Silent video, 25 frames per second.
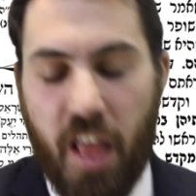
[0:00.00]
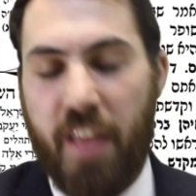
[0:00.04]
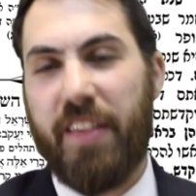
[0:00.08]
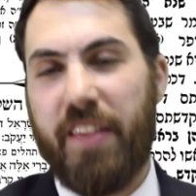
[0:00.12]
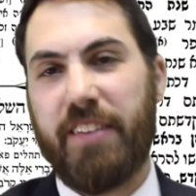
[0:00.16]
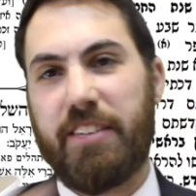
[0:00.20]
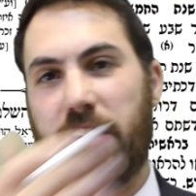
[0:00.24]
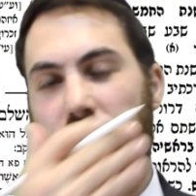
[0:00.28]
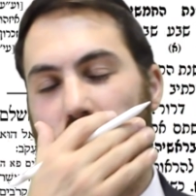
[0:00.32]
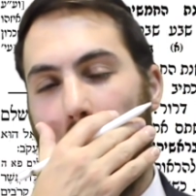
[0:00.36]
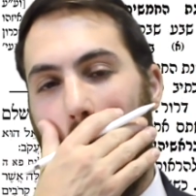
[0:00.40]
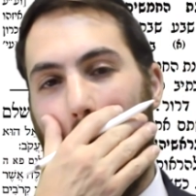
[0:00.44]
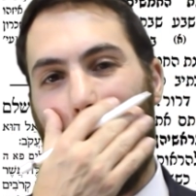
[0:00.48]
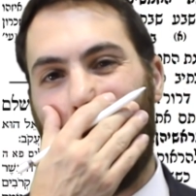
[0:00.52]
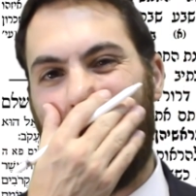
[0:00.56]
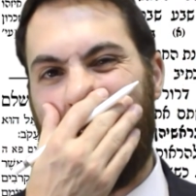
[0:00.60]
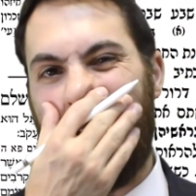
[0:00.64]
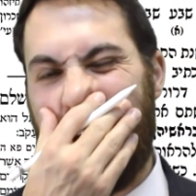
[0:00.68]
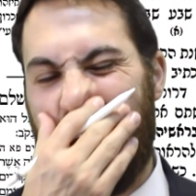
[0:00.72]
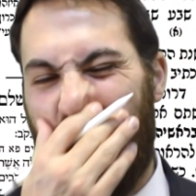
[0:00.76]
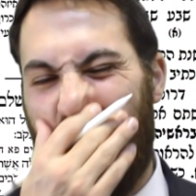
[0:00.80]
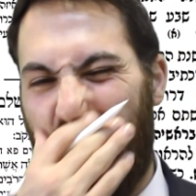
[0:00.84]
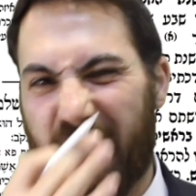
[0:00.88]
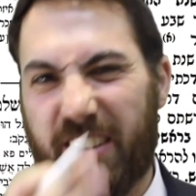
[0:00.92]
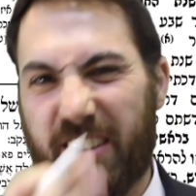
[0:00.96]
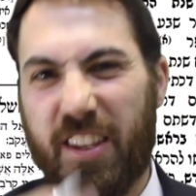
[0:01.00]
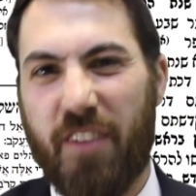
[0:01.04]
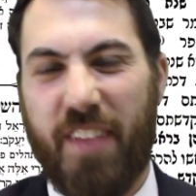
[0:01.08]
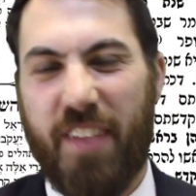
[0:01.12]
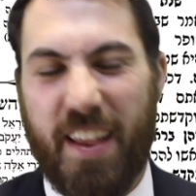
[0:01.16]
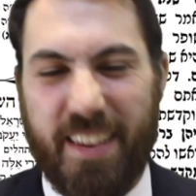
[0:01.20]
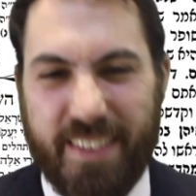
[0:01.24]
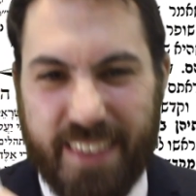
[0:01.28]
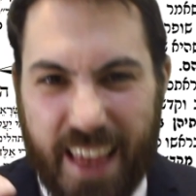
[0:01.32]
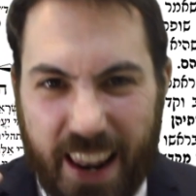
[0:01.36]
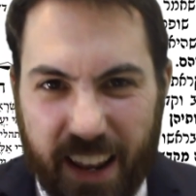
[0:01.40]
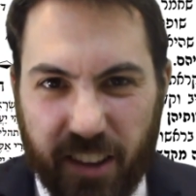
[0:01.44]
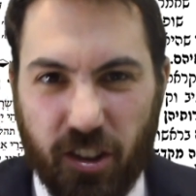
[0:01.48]
This is the only yontif
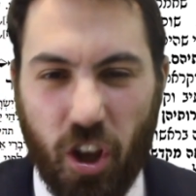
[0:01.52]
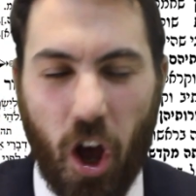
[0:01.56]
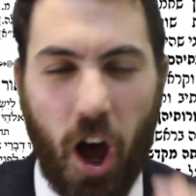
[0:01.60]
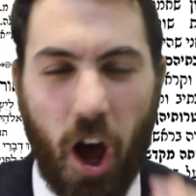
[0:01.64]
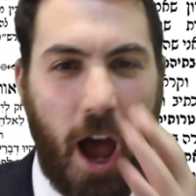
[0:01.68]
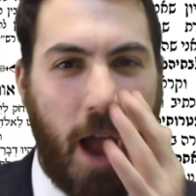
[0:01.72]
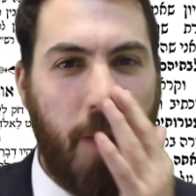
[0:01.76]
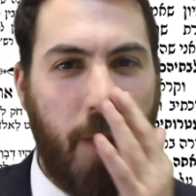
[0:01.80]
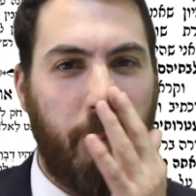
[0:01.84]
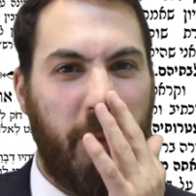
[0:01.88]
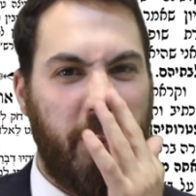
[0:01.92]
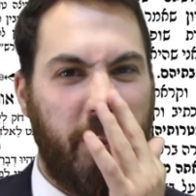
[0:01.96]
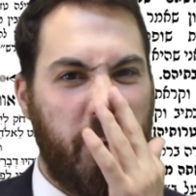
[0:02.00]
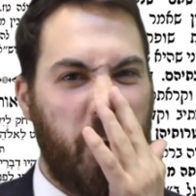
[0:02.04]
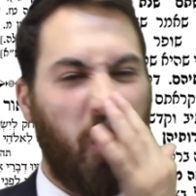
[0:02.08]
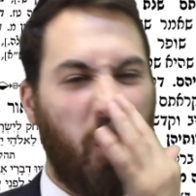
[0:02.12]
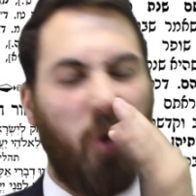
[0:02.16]
that's at a time when you